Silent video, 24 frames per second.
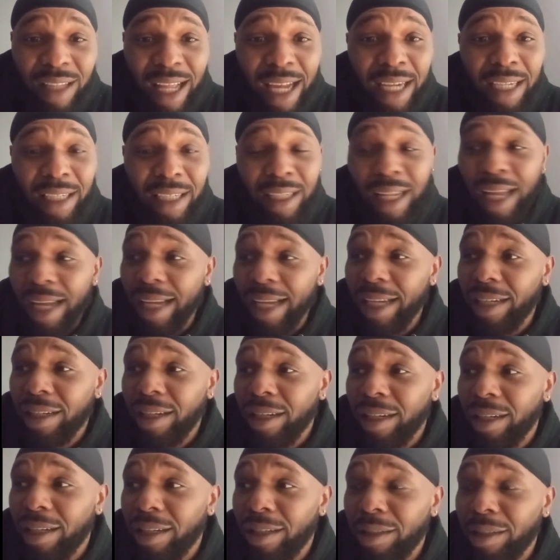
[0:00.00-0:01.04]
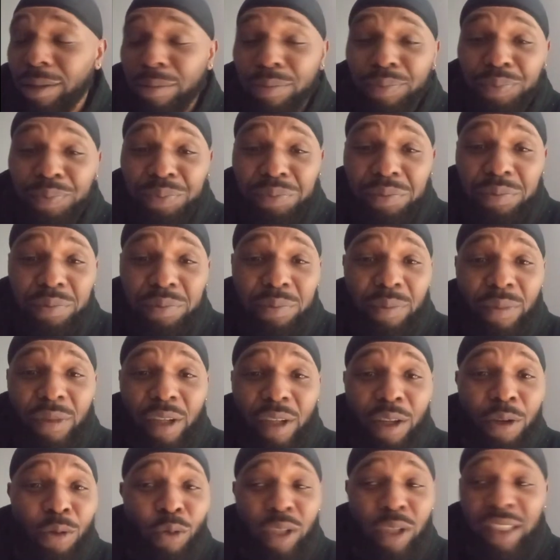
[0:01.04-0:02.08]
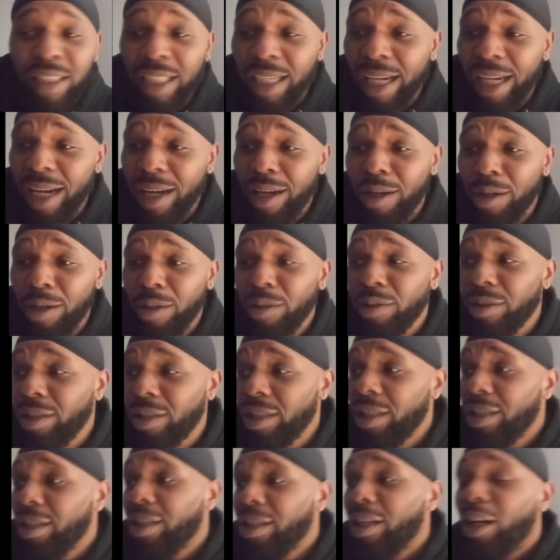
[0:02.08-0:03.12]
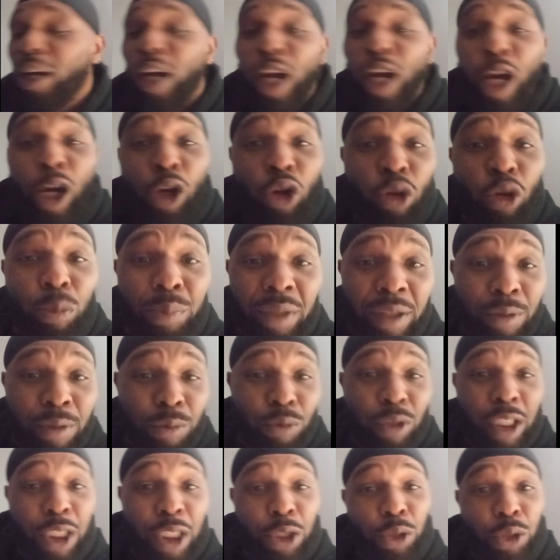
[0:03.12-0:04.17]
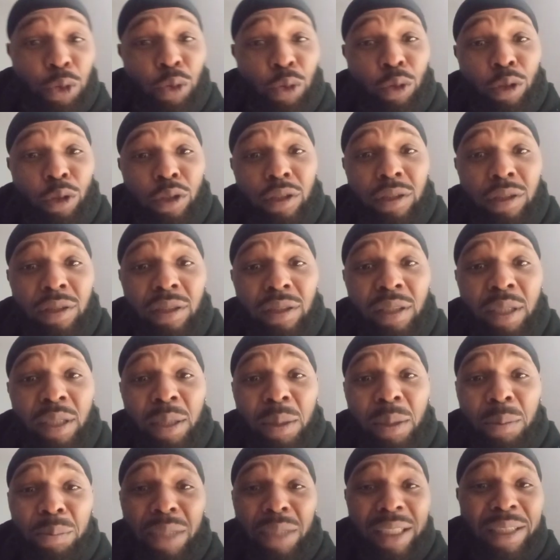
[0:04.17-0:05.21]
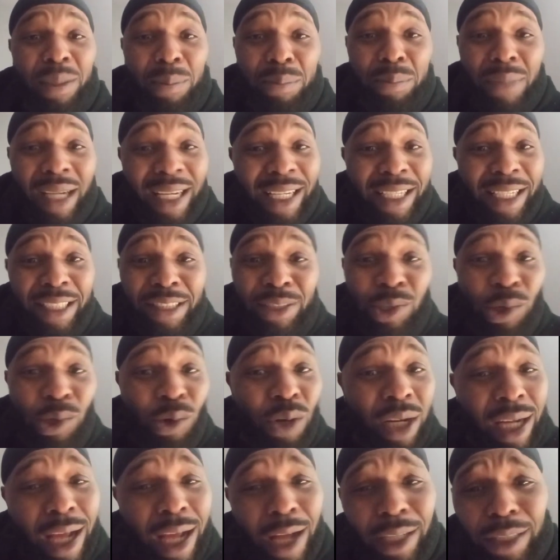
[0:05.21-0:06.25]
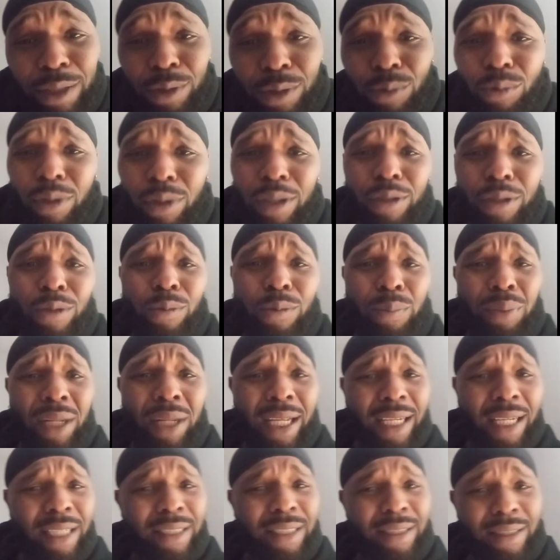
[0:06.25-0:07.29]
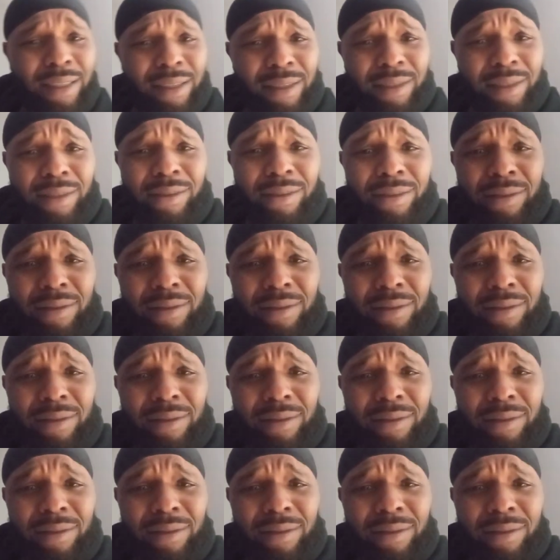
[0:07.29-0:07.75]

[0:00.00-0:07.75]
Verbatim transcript: Like, like, um, what is it called? Urban renewal. But the money is going all in the wrong places.